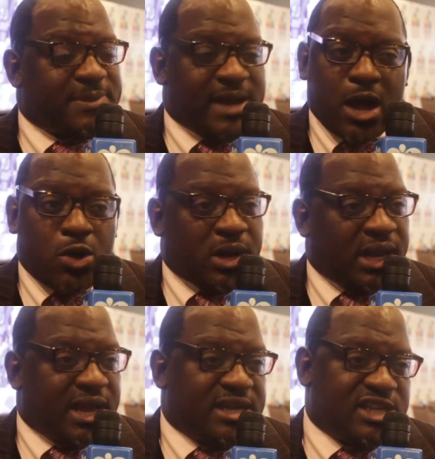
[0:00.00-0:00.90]
But our
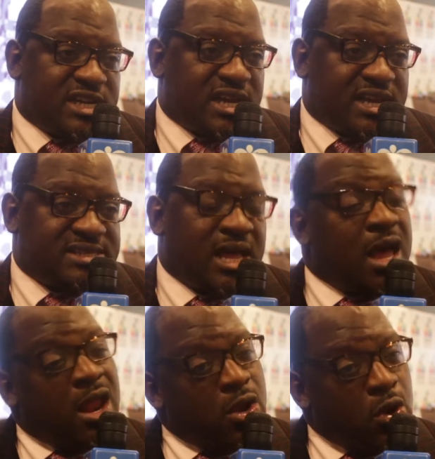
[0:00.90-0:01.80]
clear agenda is
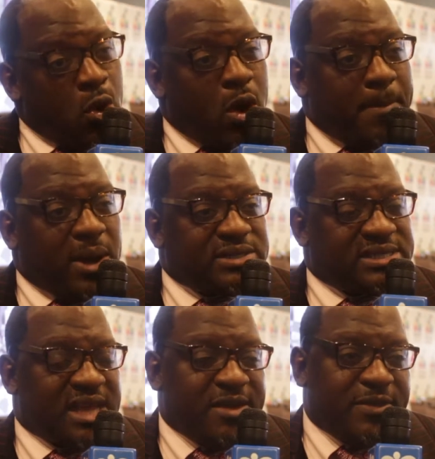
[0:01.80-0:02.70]
know about
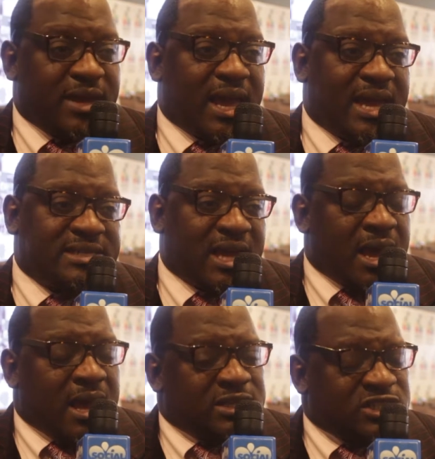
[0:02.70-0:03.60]
saving and
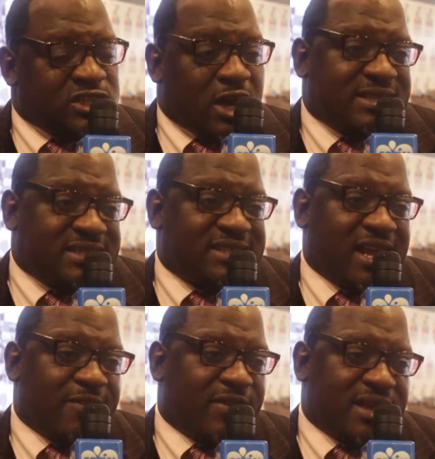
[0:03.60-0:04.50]
start
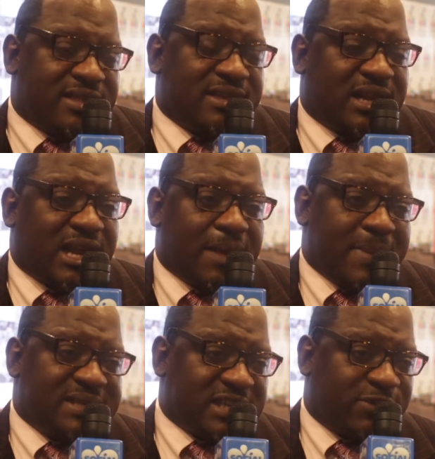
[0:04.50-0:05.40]
saving. I think the clear
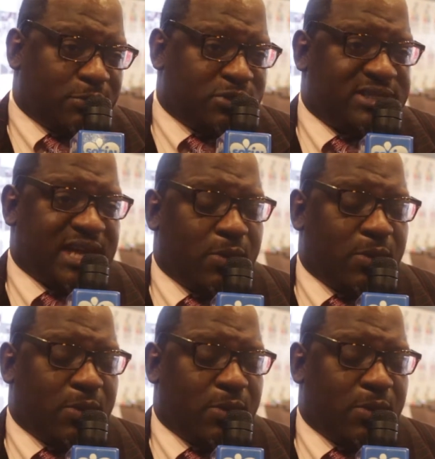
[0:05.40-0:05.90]
message from today